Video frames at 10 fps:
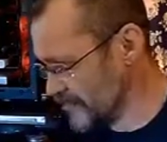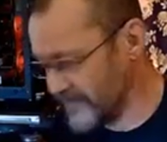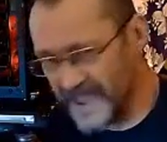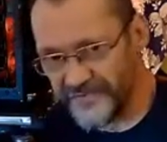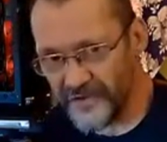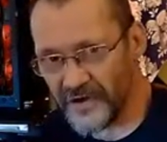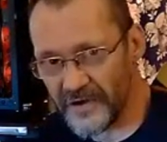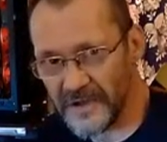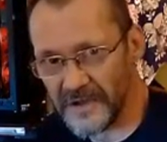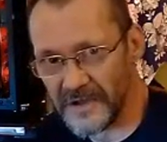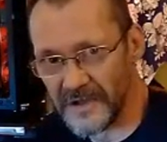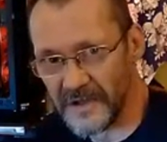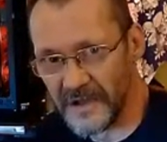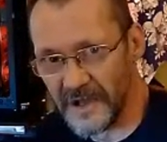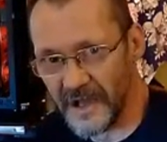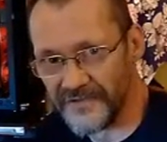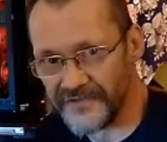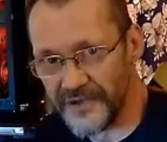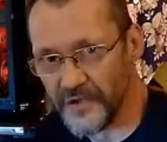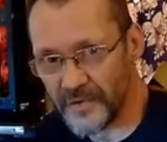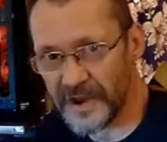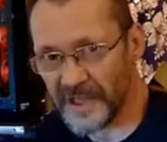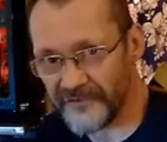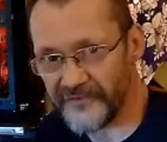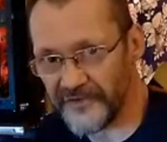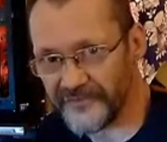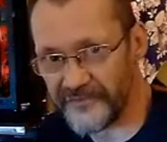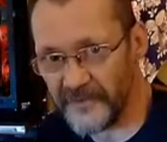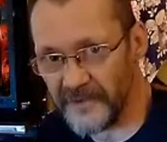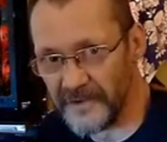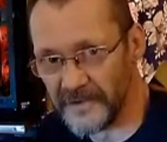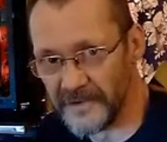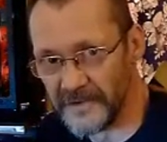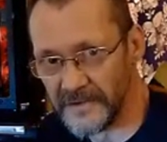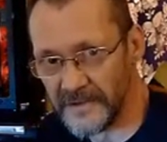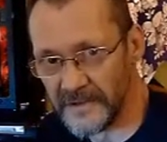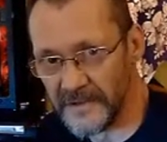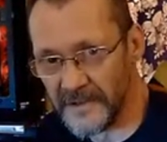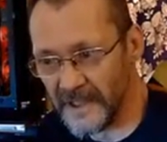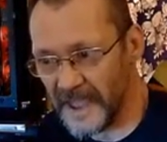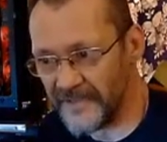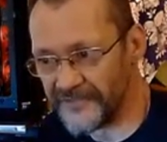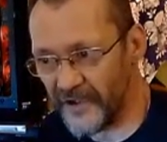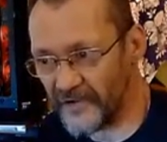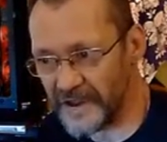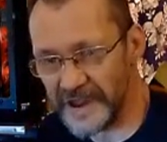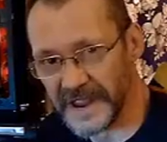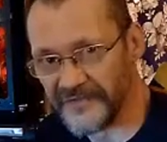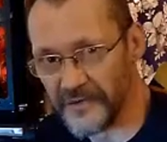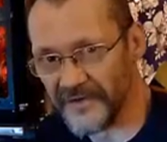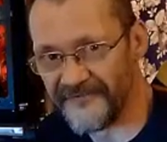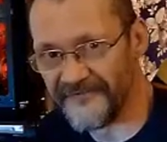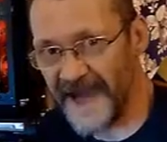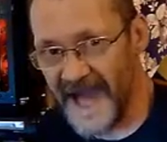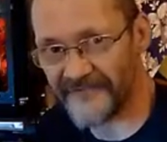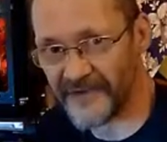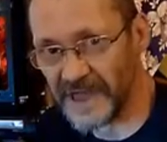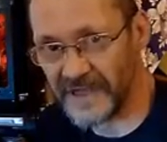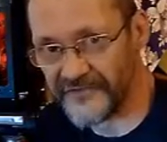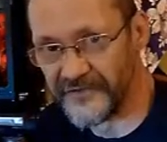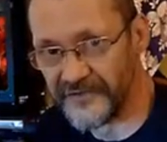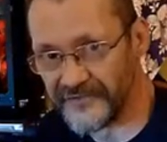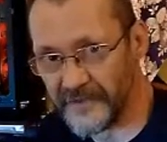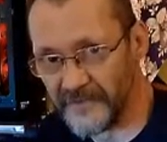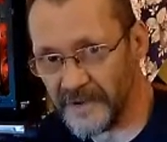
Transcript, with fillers: they took a two-click system and turned it into a five-click system.